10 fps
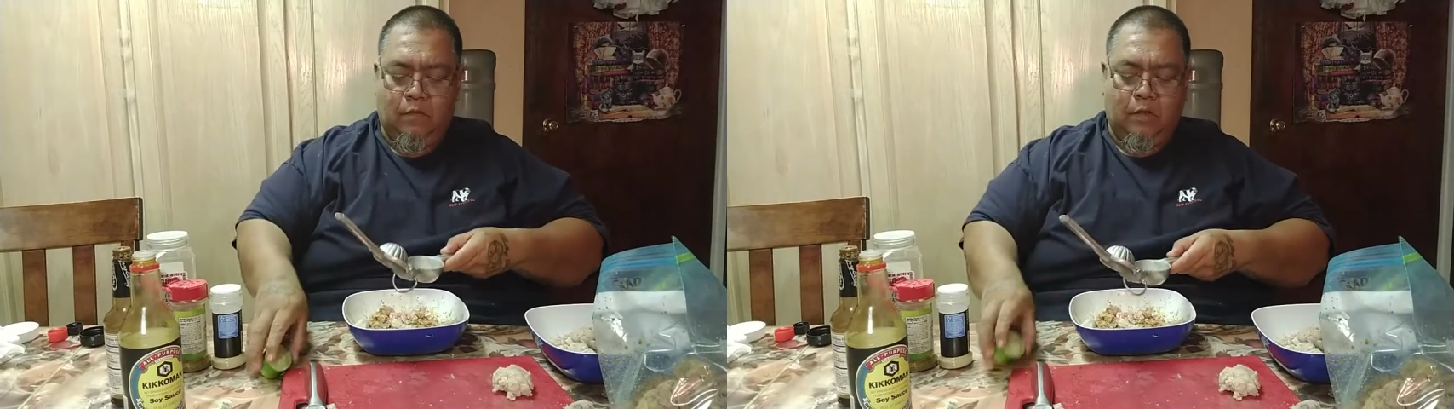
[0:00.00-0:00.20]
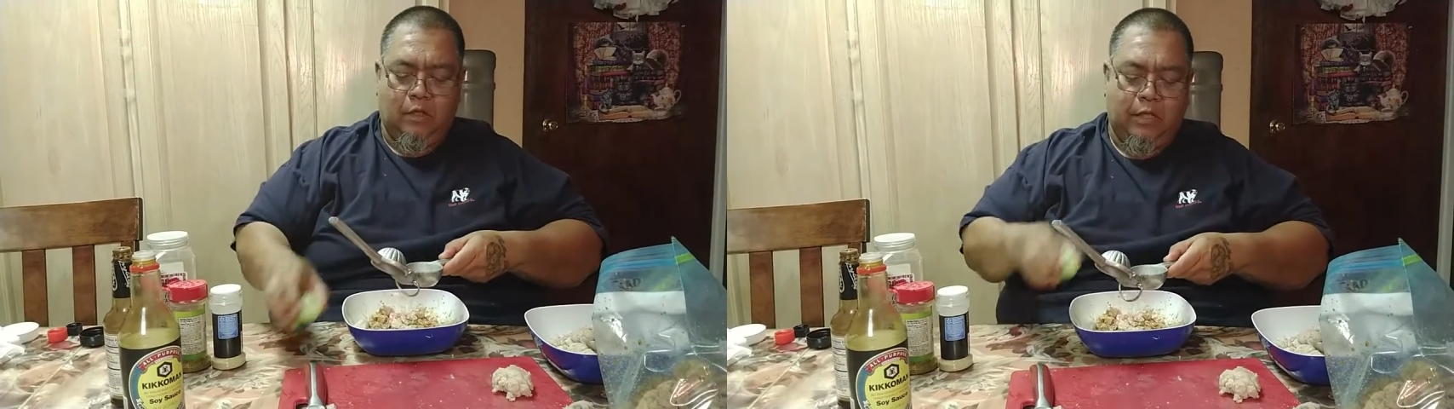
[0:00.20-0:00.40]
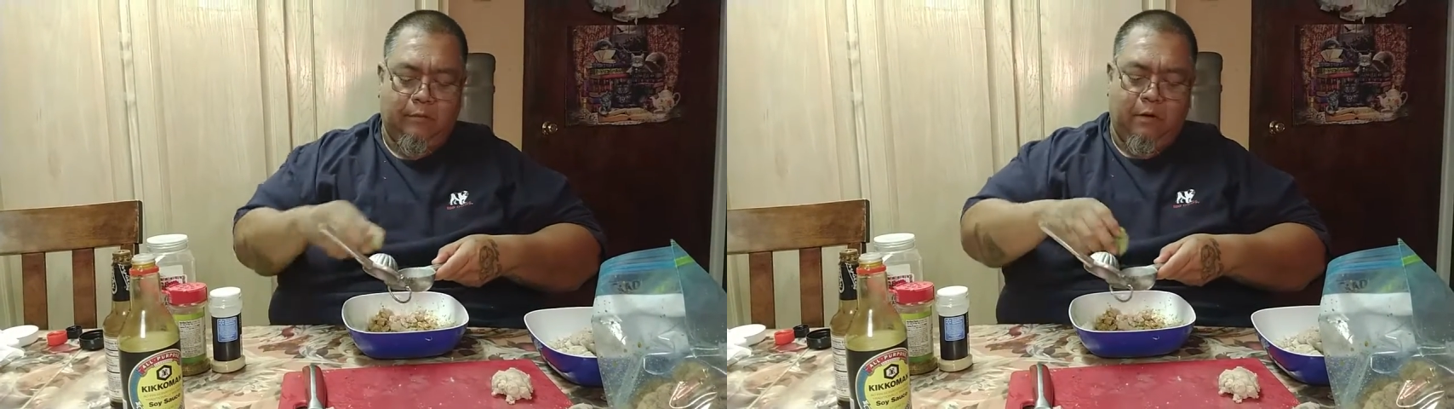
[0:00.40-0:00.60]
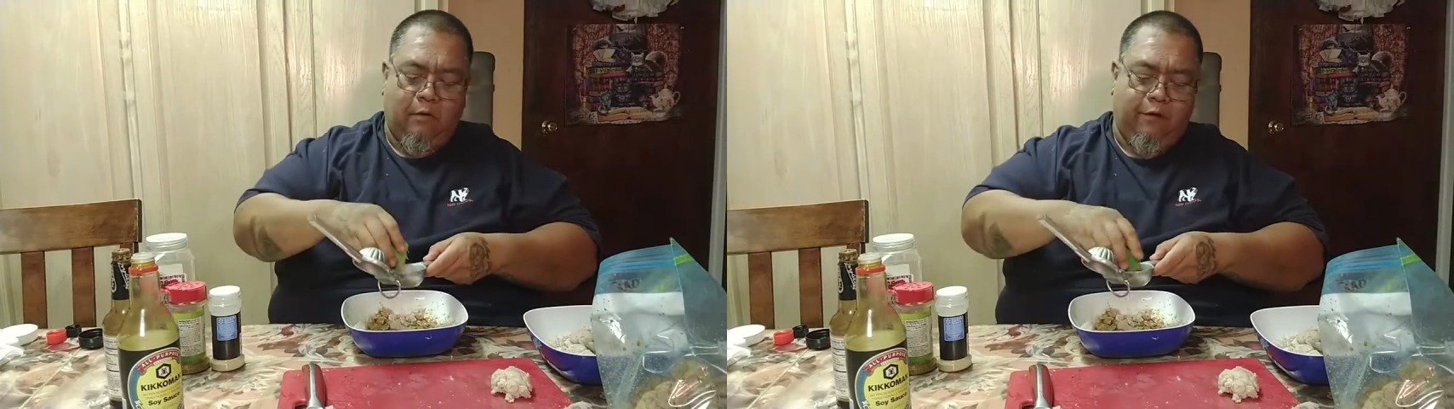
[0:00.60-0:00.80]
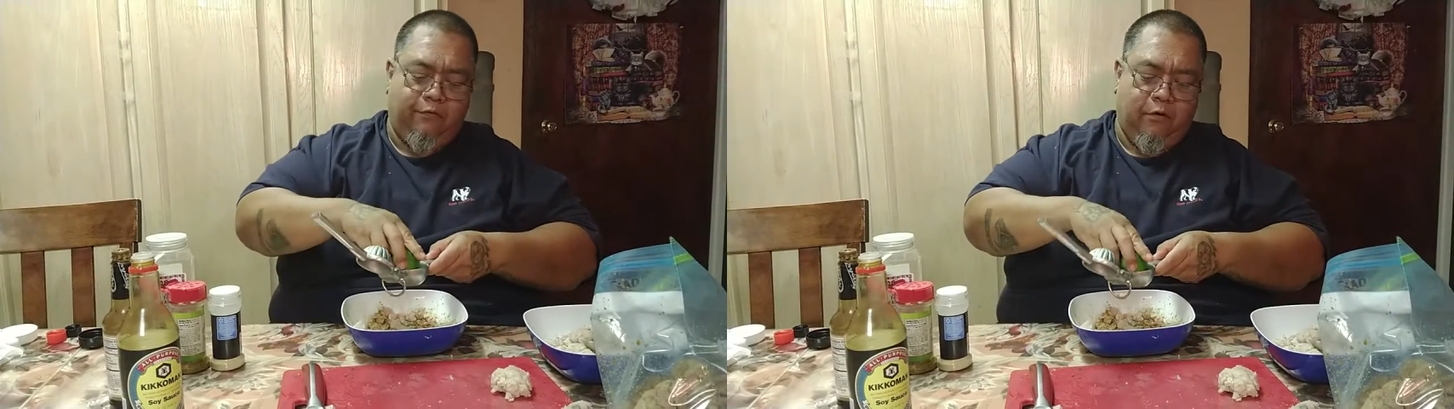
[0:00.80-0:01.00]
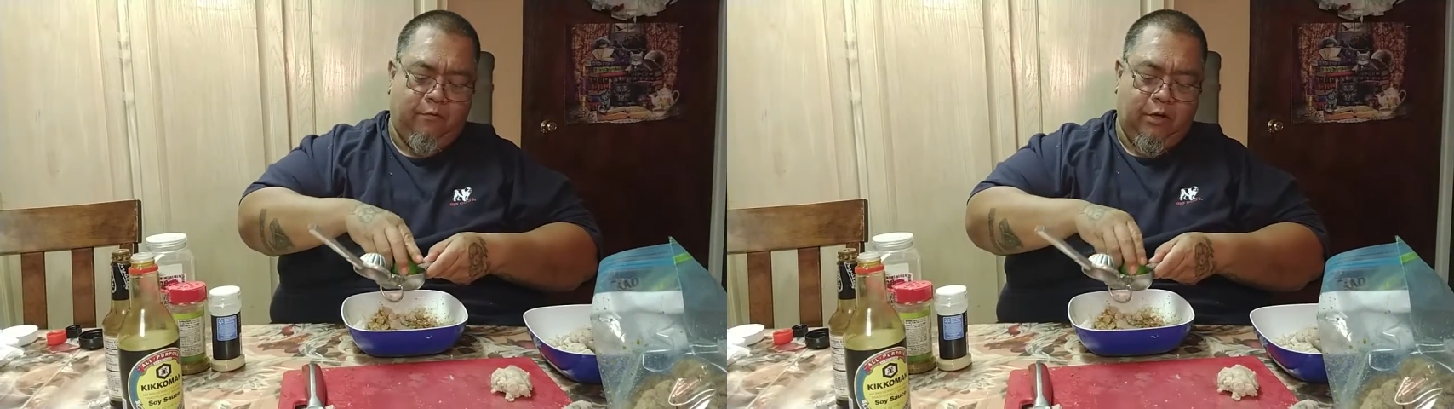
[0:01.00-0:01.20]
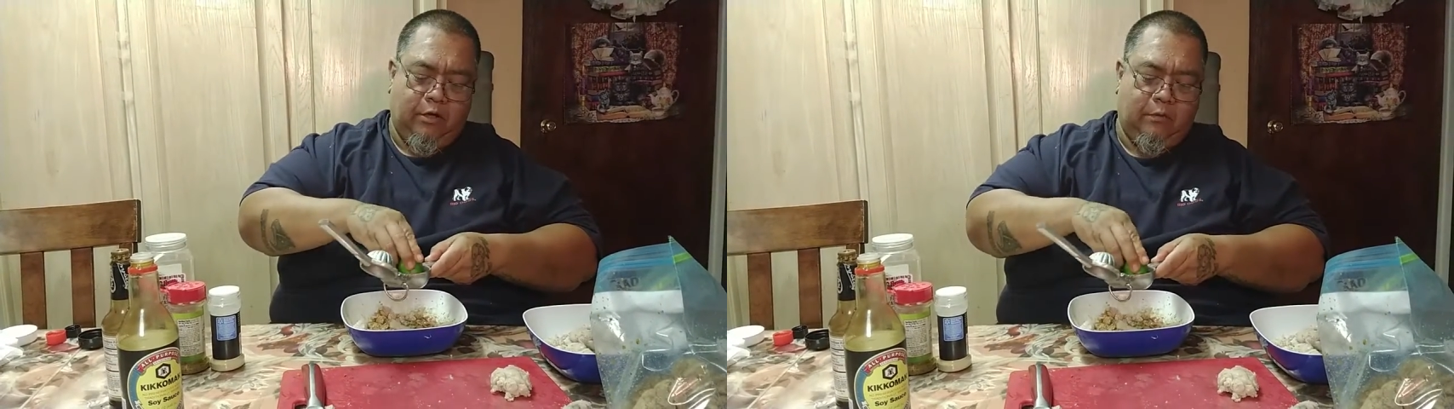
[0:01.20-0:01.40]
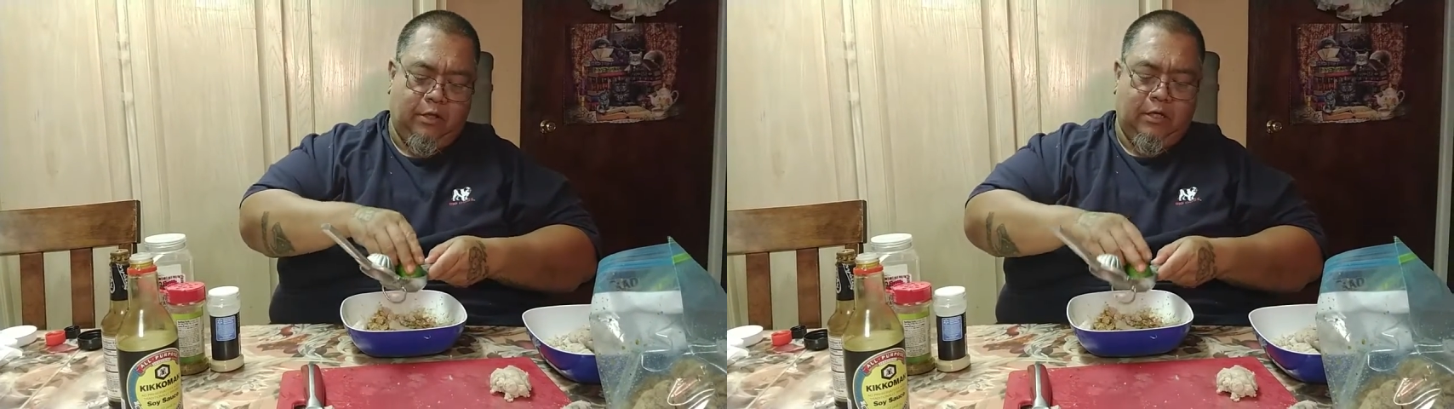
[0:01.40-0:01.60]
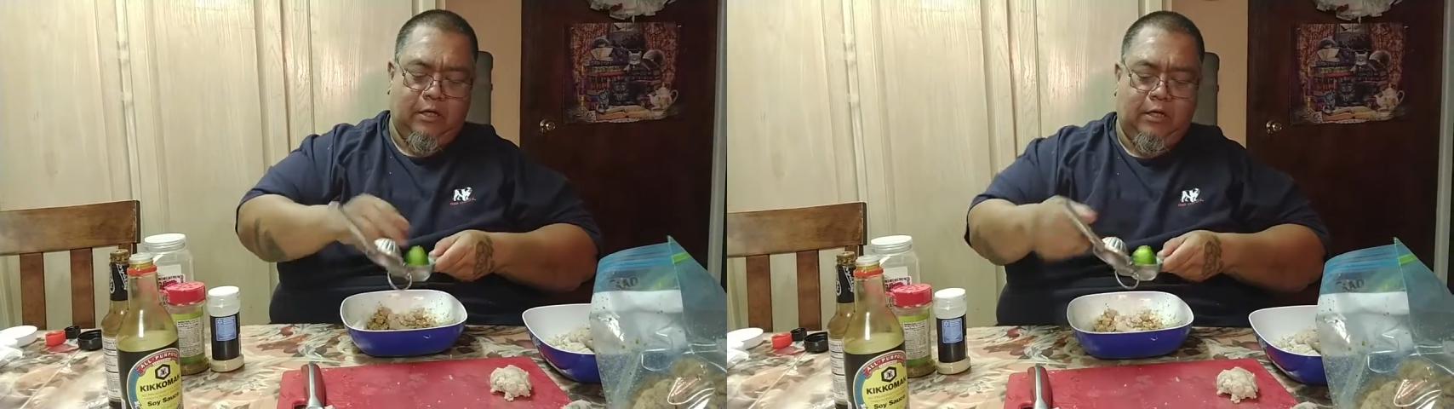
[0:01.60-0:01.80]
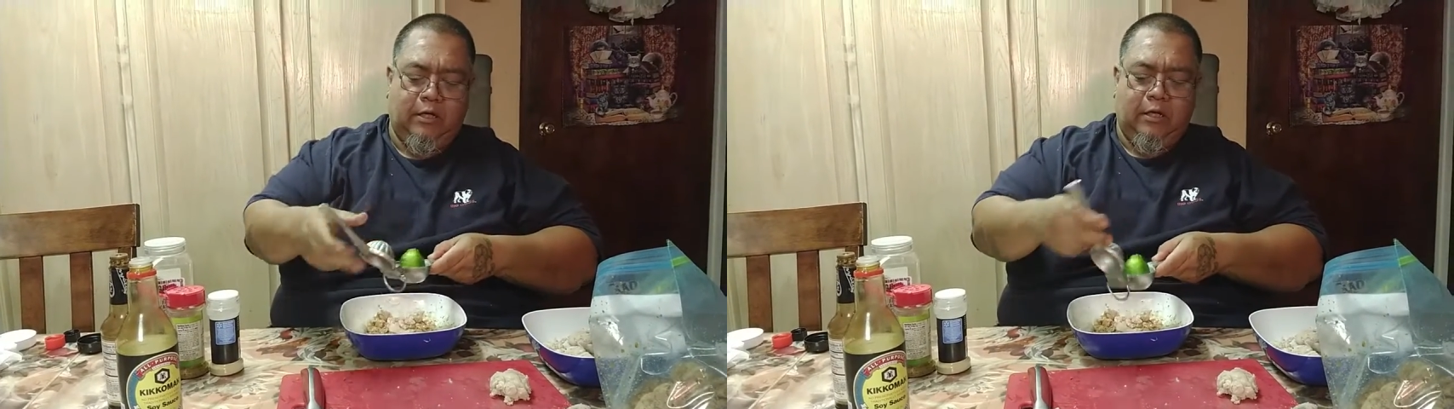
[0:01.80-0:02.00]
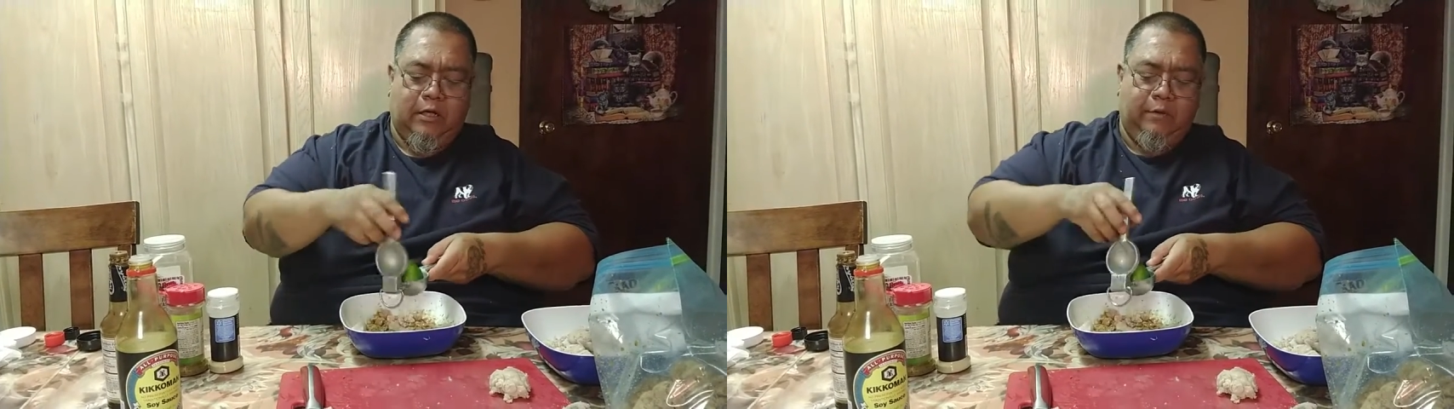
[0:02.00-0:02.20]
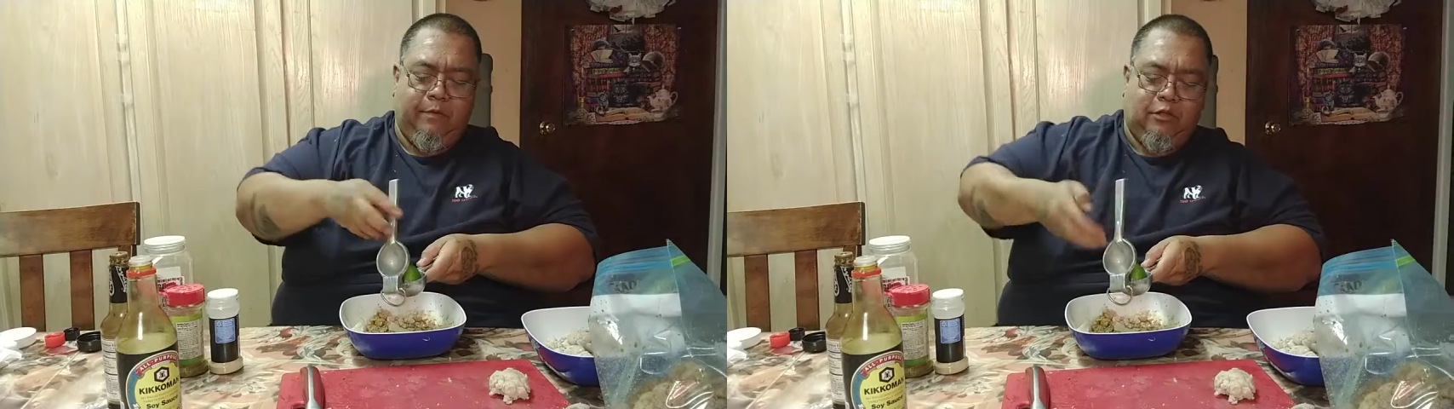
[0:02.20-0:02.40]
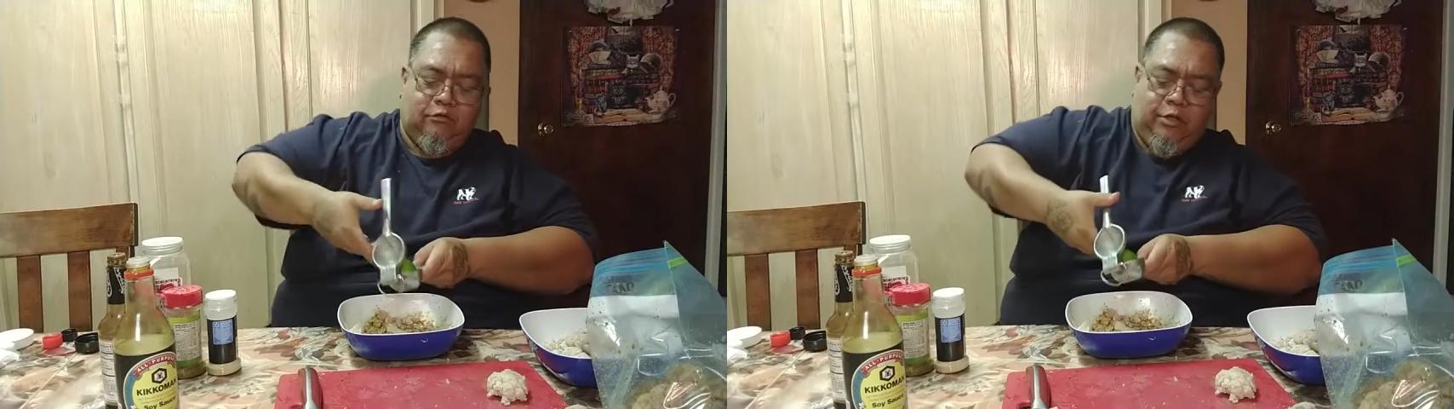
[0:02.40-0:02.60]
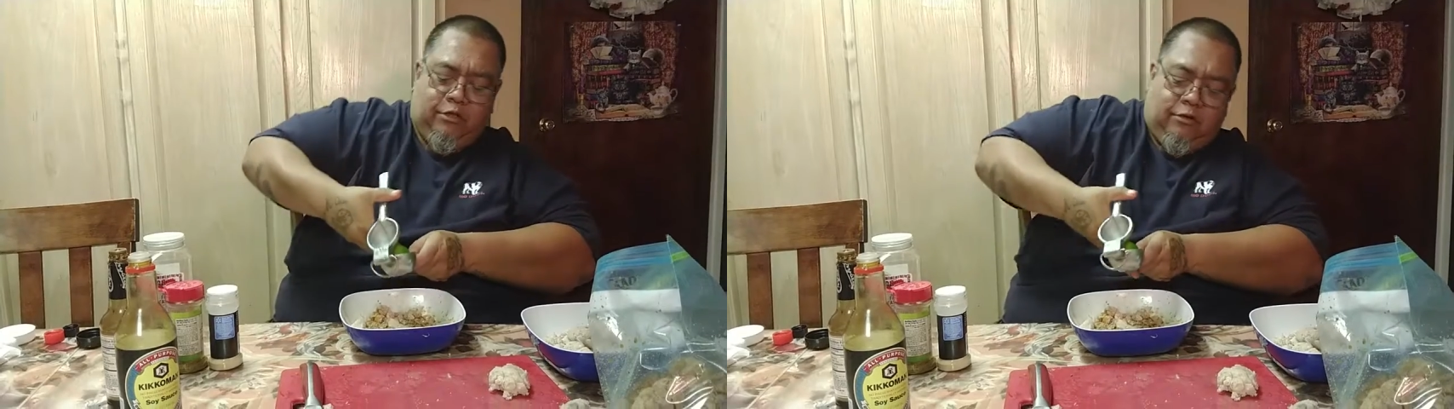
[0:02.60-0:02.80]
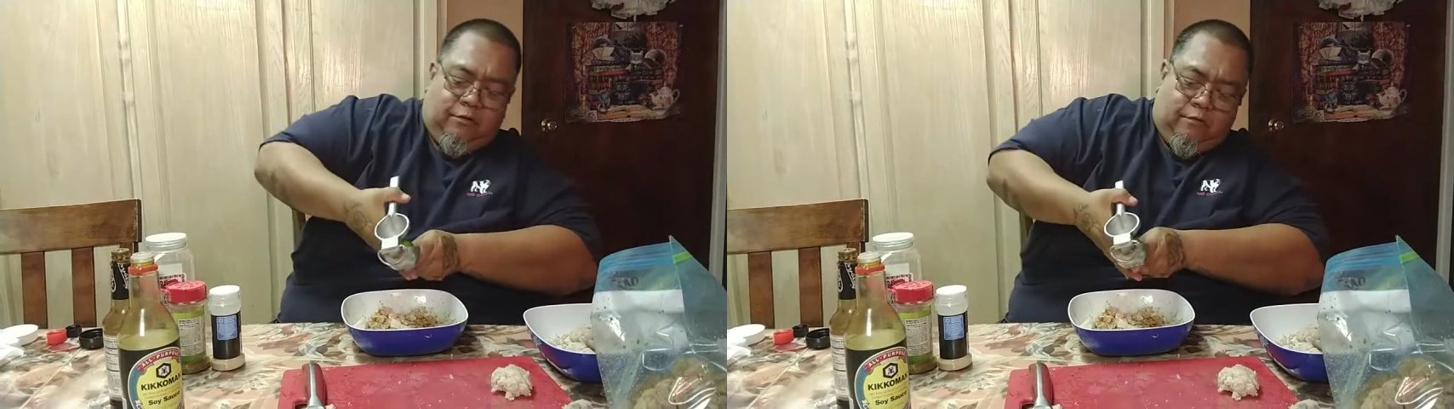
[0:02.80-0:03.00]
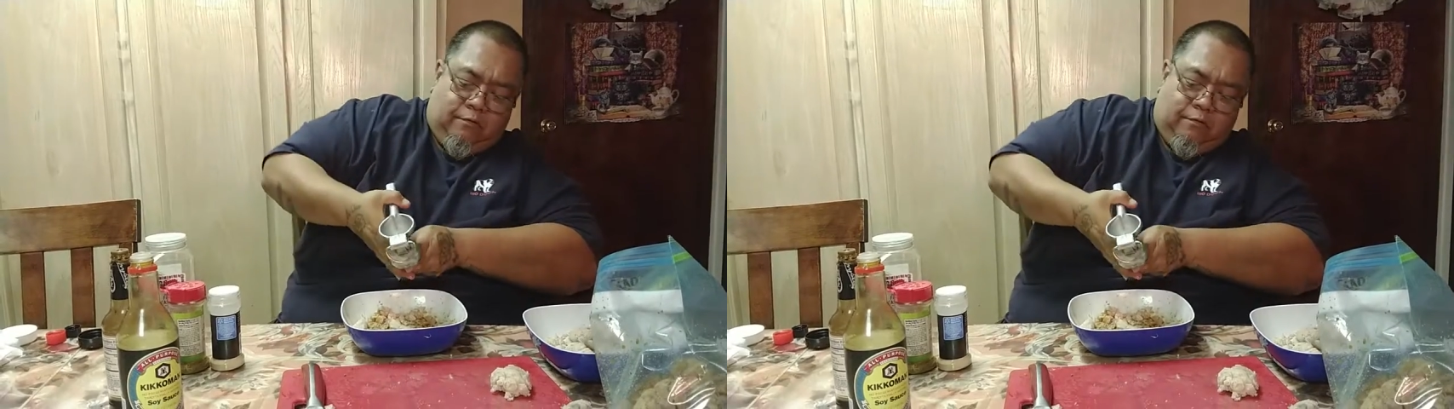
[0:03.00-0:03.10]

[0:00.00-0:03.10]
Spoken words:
I want to thank my wife for bringing me the lemon squeezer.